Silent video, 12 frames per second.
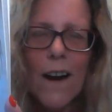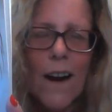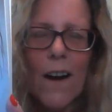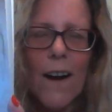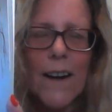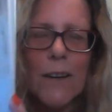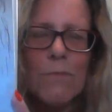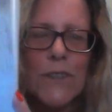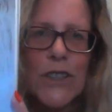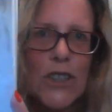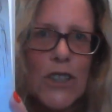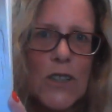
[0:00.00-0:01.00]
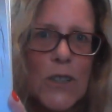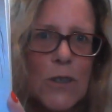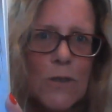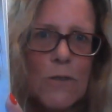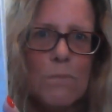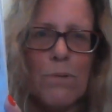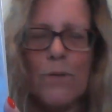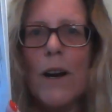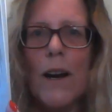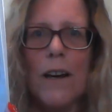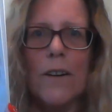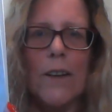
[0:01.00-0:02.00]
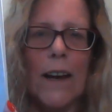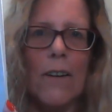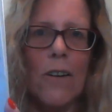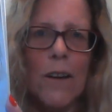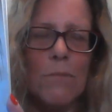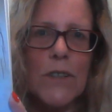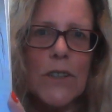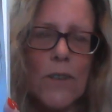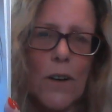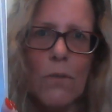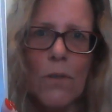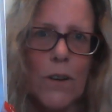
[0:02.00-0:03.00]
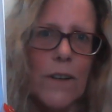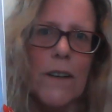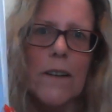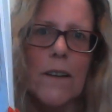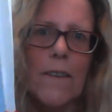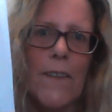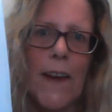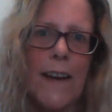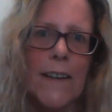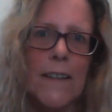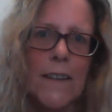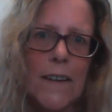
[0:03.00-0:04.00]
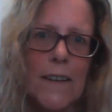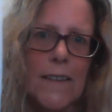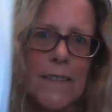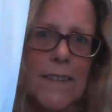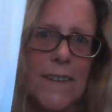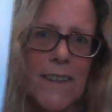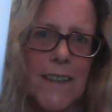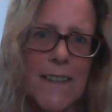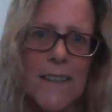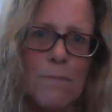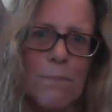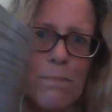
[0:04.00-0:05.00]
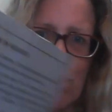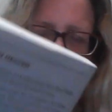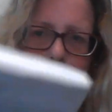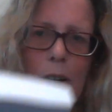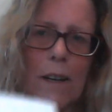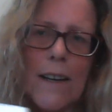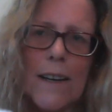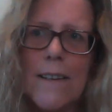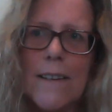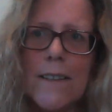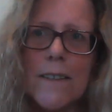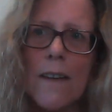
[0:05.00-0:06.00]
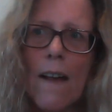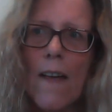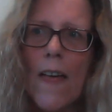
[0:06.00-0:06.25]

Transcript: I am so proud and I am so honored that this book is